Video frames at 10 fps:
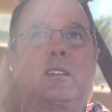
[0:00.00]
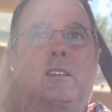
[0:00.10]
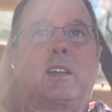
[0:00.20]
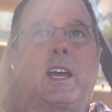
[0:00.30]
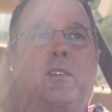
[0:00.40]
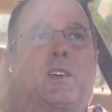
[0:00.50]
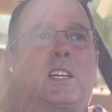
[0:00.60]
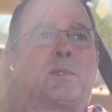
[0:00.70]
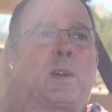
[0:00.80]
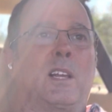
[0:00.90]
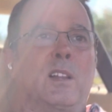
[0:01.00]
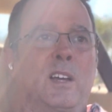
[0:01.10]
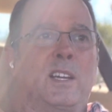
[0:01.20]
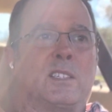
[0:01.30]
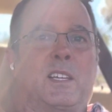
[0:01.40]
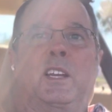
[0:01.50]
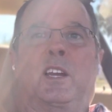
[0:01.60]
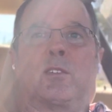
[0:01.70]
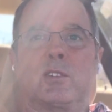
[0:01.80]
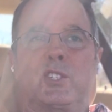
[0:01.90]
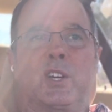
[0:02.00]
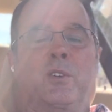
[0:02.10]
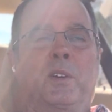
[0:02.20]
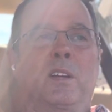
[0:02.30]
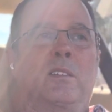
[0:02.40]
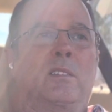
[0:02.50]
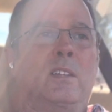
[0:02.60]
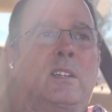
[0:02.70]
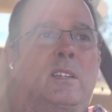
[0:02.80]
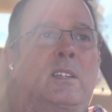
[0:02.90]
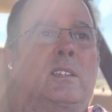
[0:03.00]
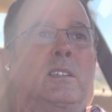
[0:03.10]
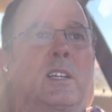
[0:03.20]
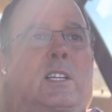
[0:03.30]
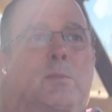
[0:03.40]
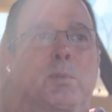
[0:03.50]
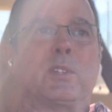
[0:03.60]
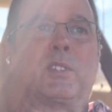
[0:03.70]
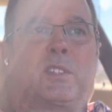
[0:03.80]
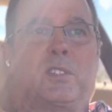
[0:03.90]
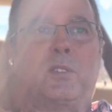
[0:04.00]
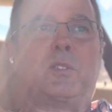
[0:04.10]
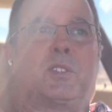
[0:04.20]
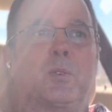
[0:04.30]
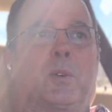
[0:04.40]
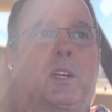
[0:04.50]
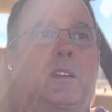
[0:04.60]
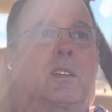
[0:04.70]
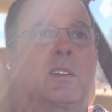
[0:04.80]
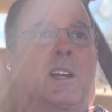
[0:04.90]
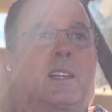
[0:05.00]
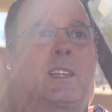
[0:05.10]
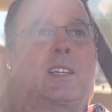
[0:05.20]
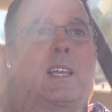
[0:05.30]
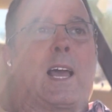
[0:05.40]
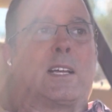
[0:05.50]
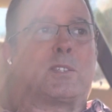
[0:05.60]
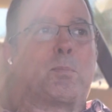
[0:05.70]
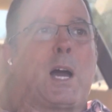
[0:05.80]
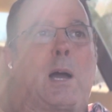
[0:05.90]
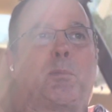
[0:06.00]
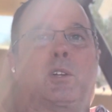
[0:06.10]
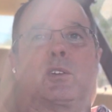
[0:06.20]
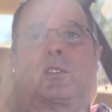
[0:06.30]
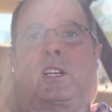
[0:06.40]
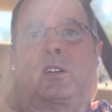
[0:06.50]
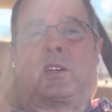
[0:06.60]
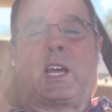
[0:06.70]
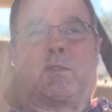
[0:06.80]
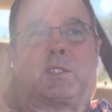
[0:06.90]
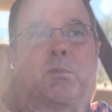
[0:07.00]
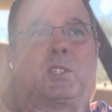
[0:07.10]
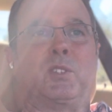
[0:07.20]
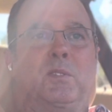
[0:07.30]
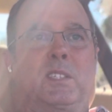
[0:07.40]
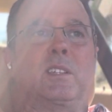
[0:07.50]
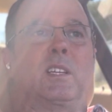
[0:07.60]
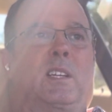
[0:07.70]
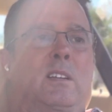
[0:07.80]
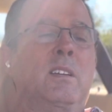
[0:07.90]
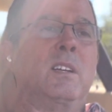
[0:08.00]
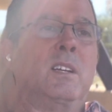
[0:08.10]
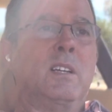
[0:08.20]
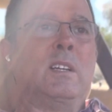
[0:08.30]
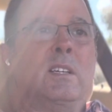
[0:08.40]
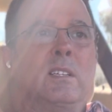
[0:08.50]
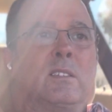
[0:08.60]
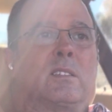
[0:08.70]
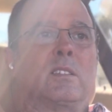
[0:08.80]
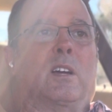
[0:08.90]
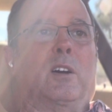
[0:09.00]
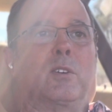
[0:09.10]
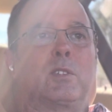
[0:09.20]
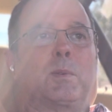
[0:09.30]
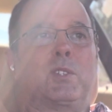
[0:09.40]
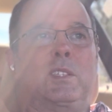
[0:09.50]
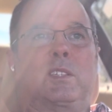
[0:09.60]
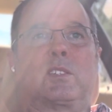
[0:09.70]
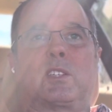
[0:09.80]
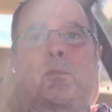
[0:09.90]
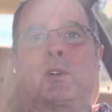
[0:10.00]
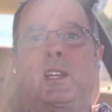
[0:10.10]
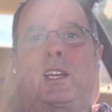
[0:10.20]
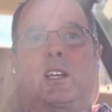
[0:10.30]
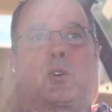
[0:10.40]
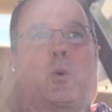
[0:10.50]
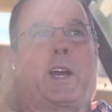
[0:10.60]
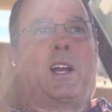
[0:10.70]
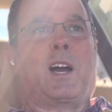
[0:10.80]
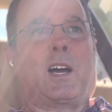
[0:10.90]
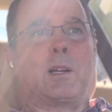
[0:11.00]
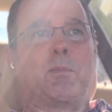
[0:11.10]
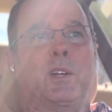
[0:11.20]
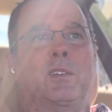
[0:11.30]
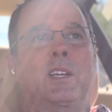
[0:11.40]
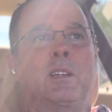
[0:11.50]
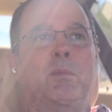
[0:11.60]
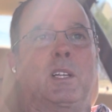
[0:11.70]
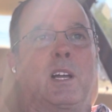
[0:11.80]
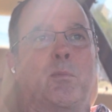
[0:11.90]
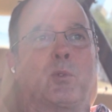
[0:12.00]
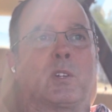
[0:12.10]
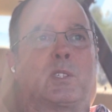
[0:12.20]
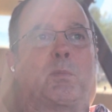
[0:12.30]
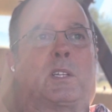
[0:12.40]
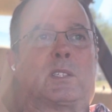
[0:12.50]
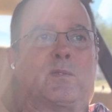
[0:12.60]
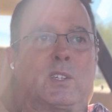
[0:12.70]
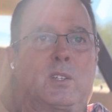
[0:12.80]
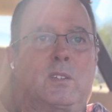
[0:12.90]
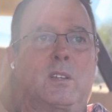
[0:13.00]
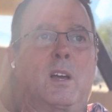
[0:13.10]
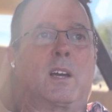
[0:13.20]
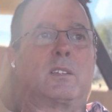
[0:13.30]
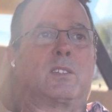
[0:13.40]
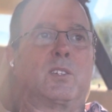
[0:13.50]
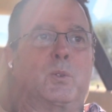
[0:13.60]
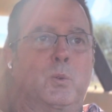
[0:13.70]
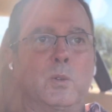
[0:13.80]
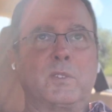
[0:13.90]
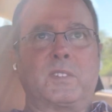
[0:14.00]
I advise my clients in Arizona not to purchase a two-story. They're not as popular and they don't have as much utility. So, especially in the summer, they get quite hot up there and they can be a lot more expensive to cool.